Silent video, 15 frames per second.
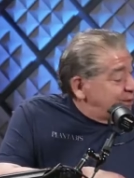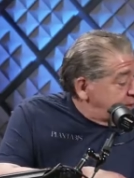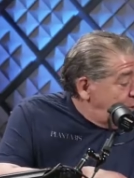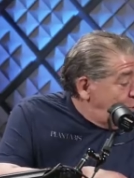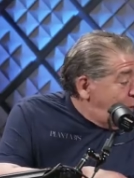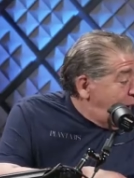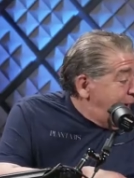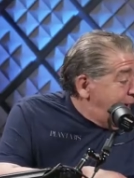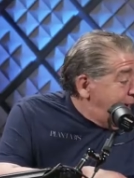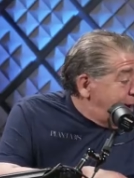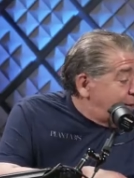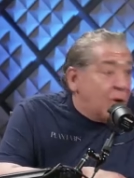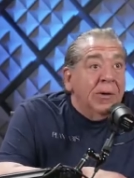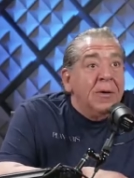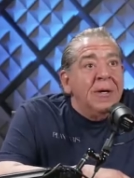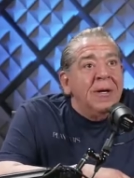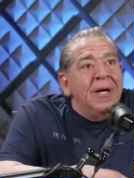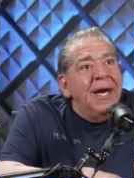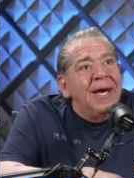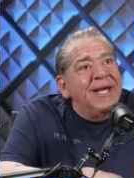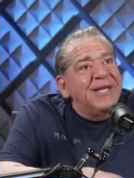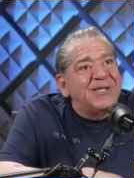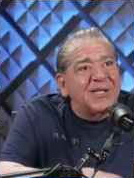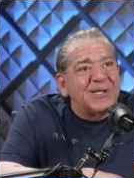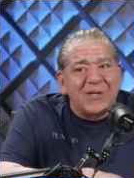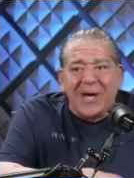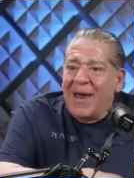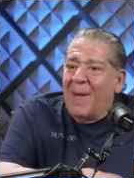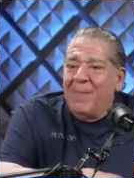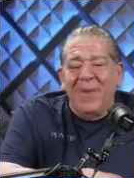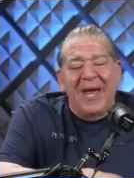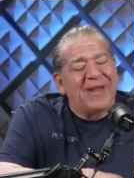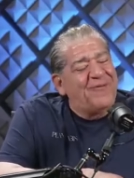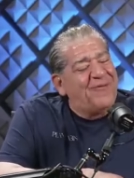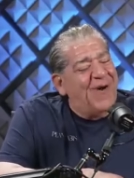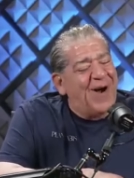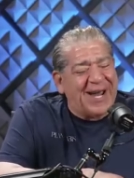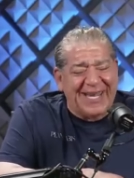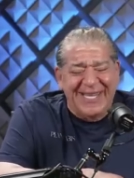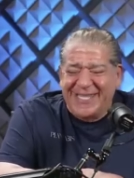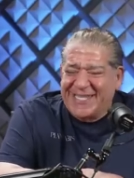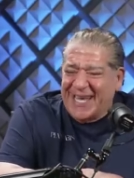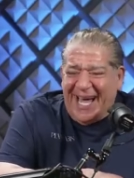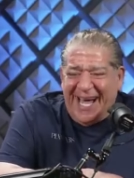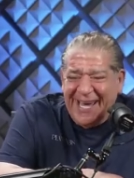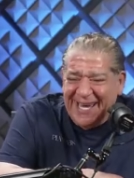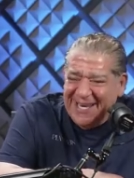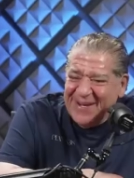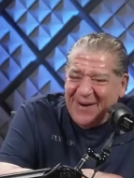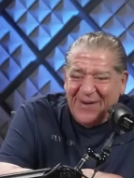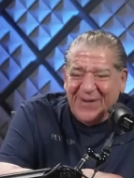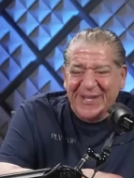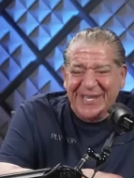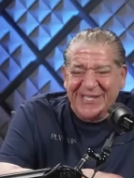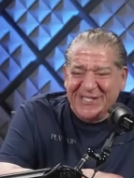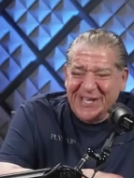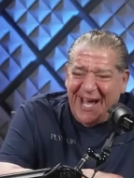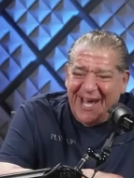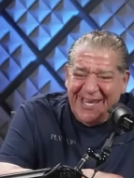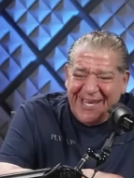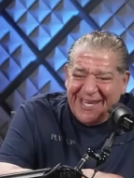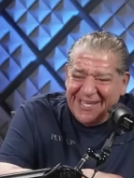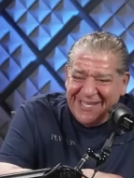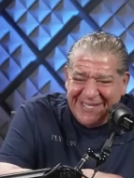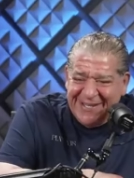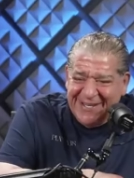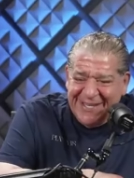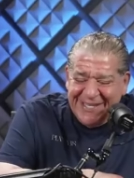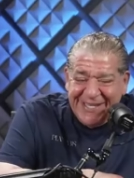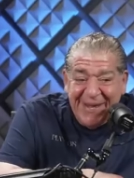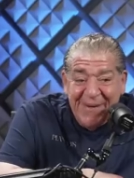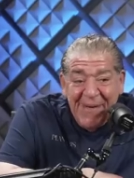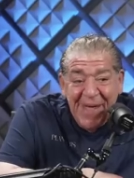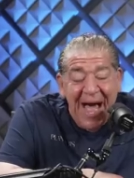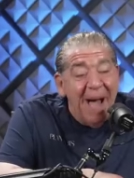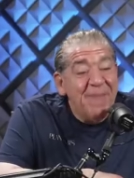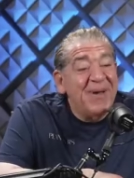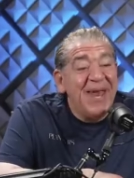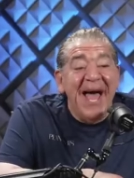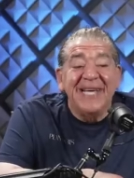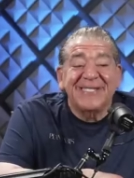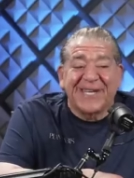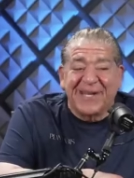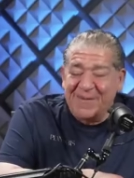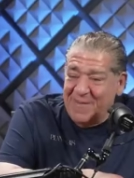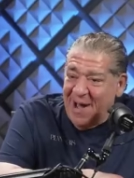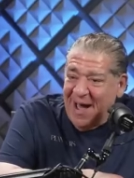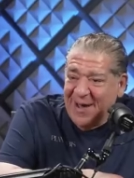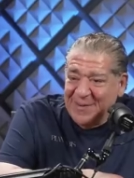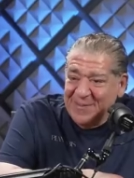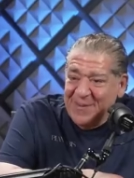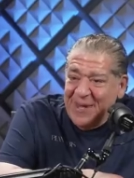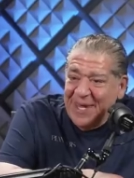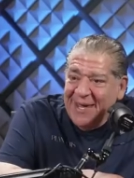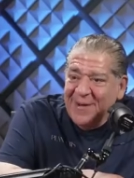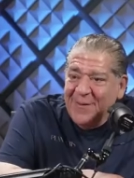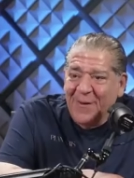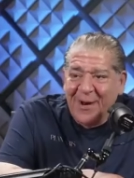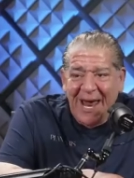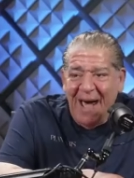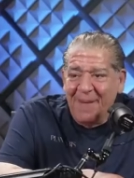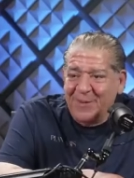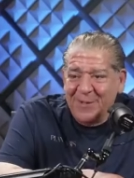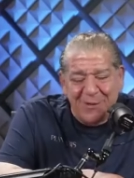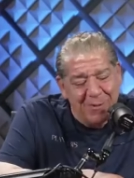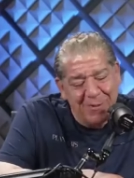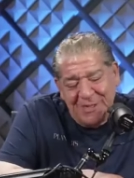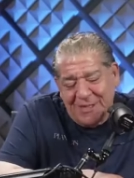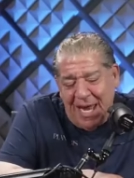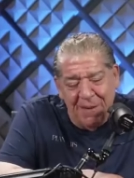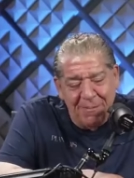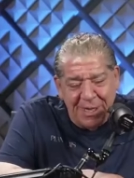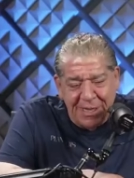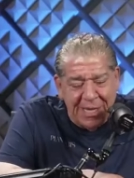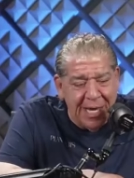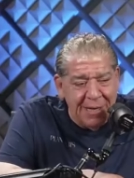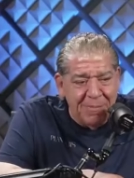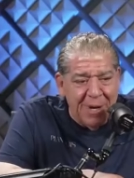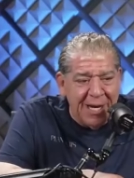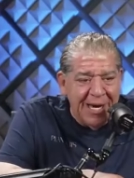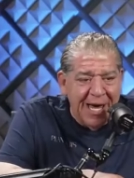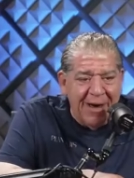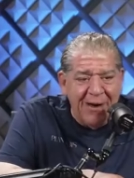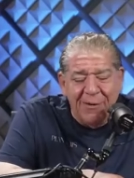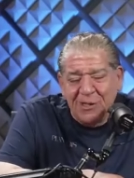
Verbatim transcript: He goes, wow. And he just, I'm like fucking dying. Only Johnny could do this. I've been asking about him. What happened to him? He's got to be dead by now.